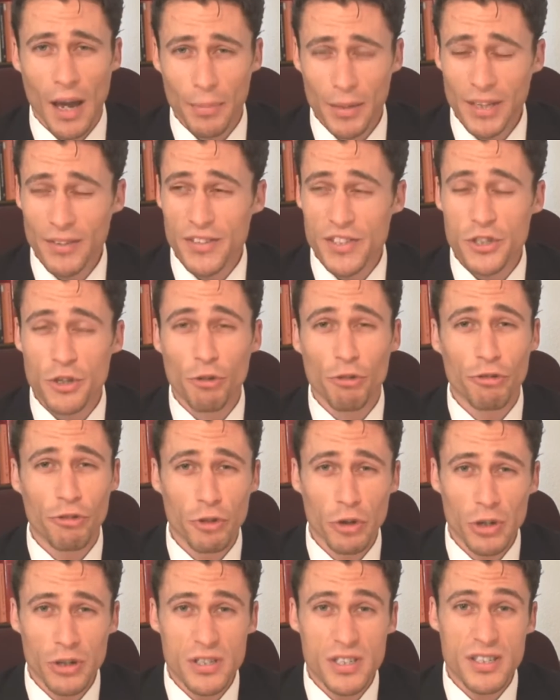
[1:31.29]
believe it's the
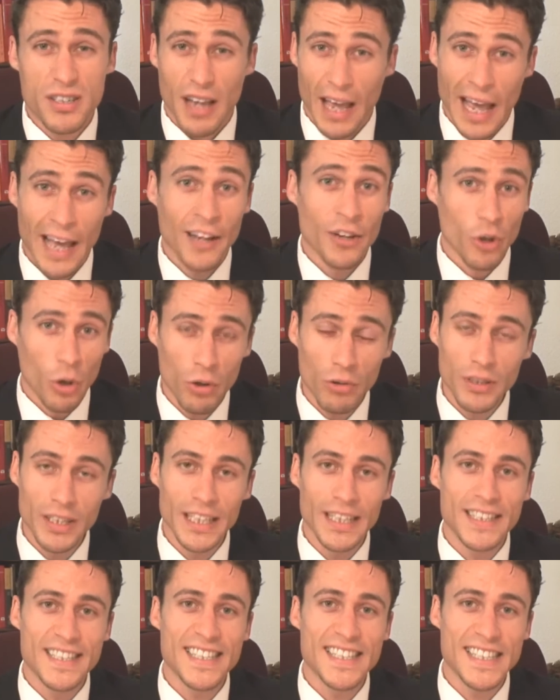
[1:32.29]
first and
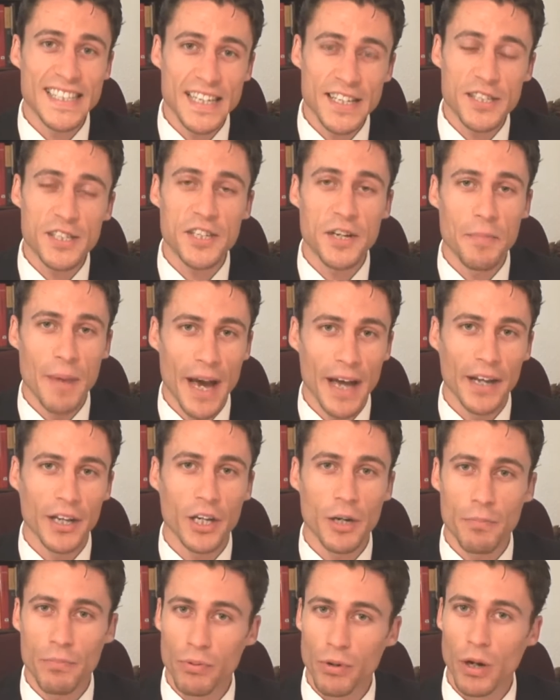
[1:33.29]
only
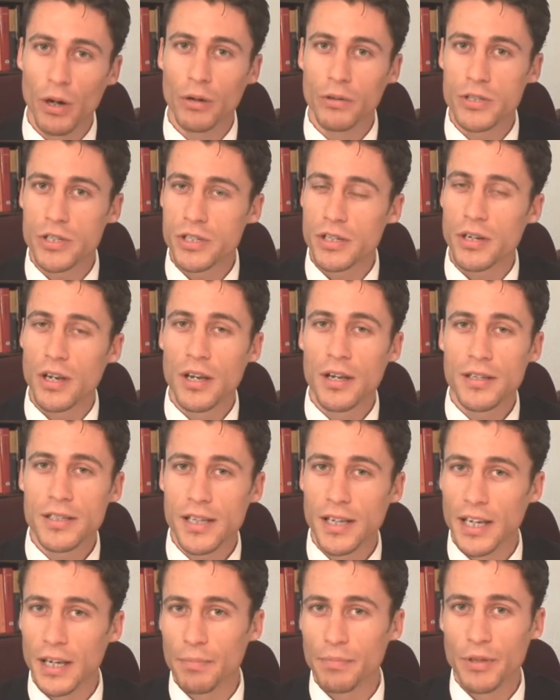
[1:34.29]
systematic approach
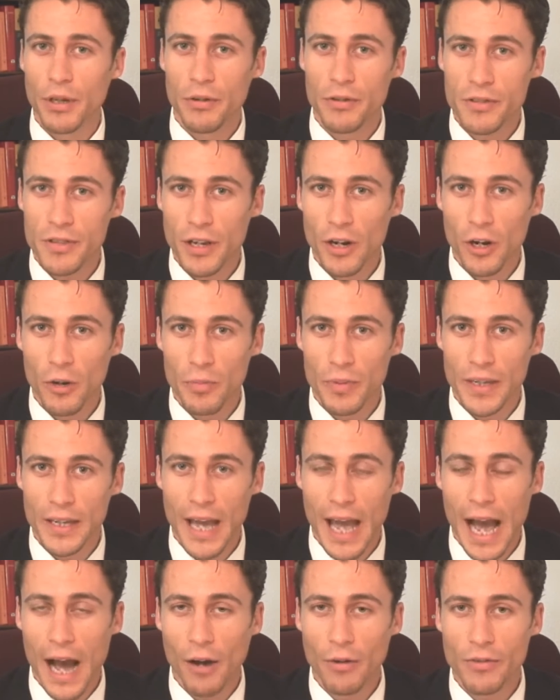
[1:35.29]
to
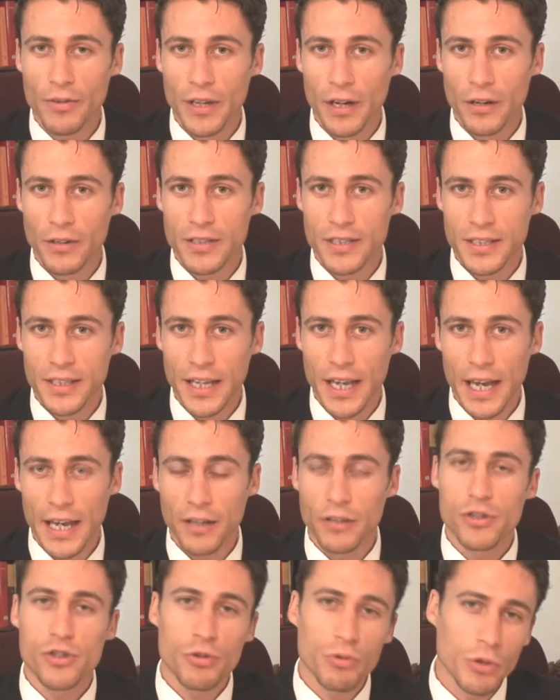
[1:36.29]
hypnotherapy out there
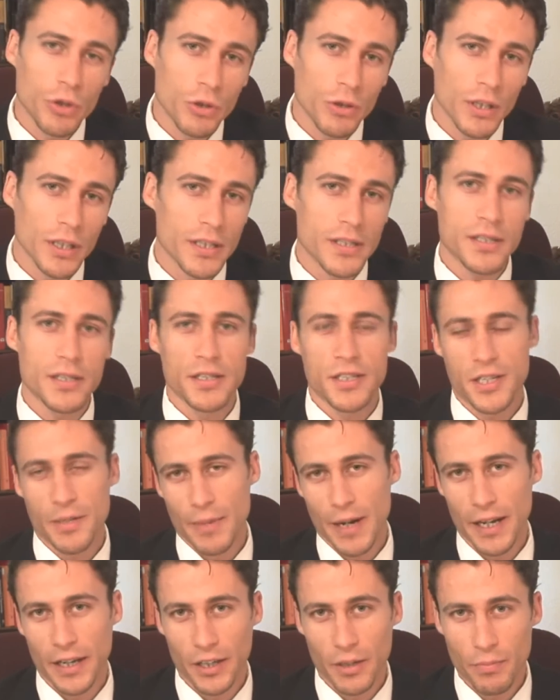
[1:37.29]
today. Truly
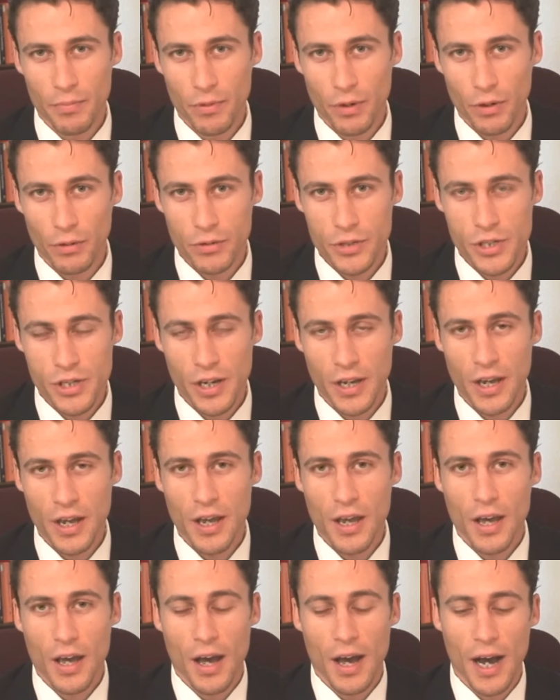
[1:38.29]
systematic approach.
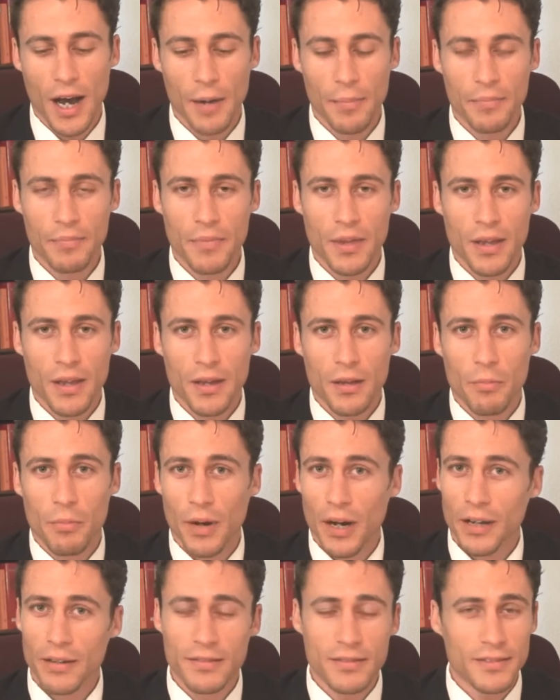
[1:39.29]

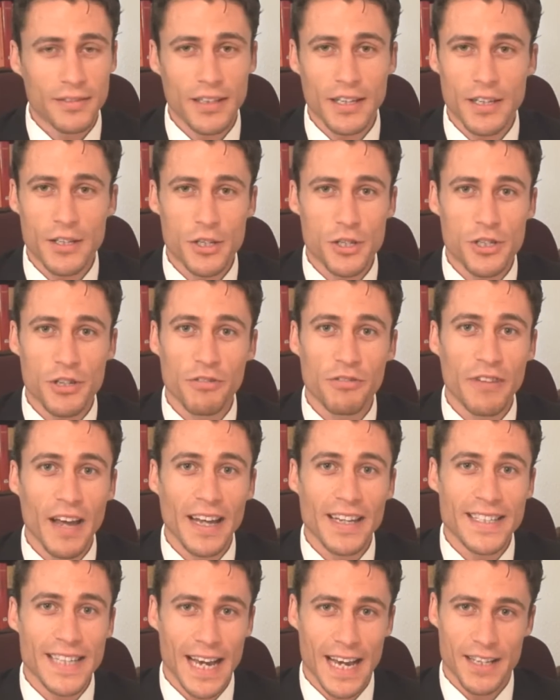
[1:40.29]
But he's just a
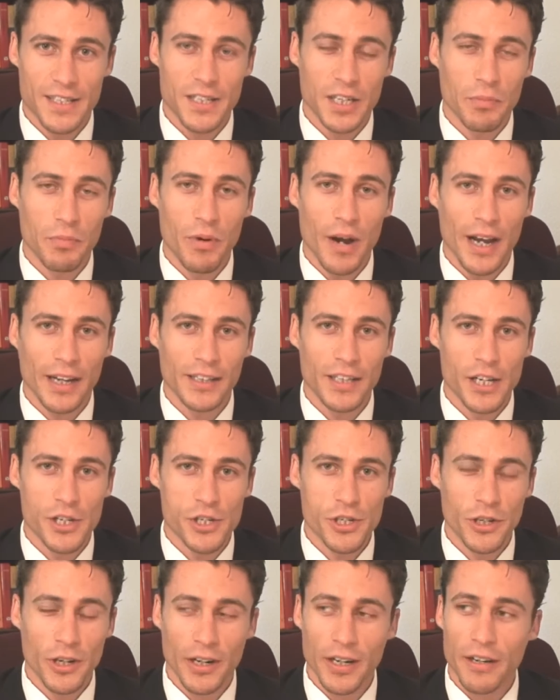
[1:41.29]
fantastic
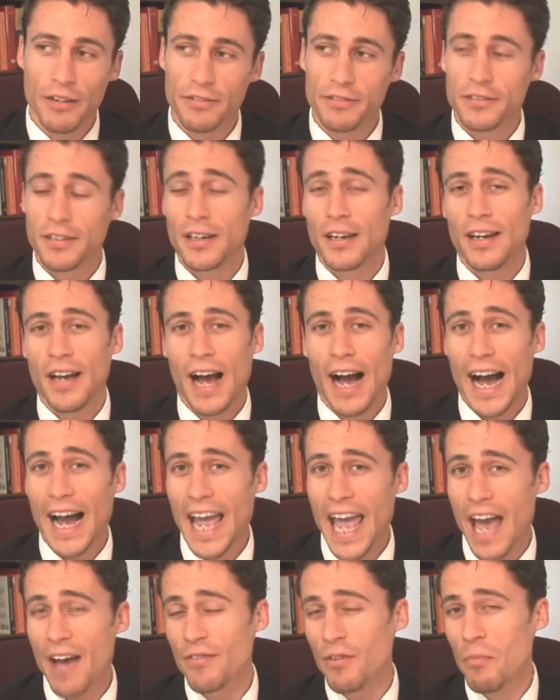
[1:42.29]
practitioner. And if
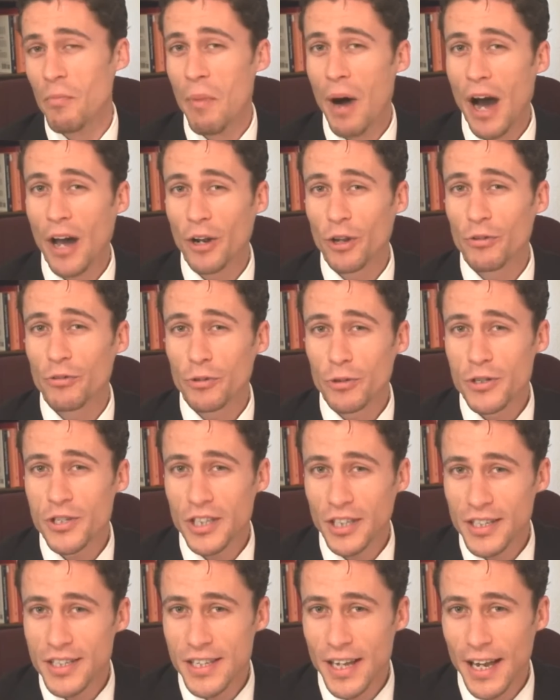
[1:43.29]
I have a model for
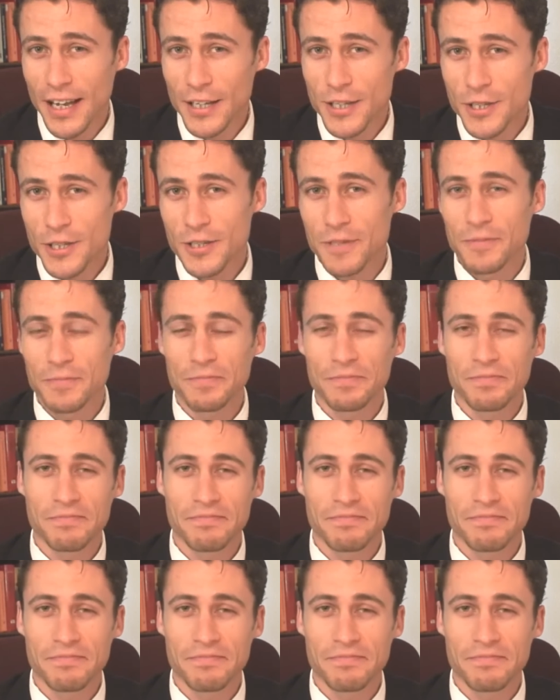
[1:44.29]
success,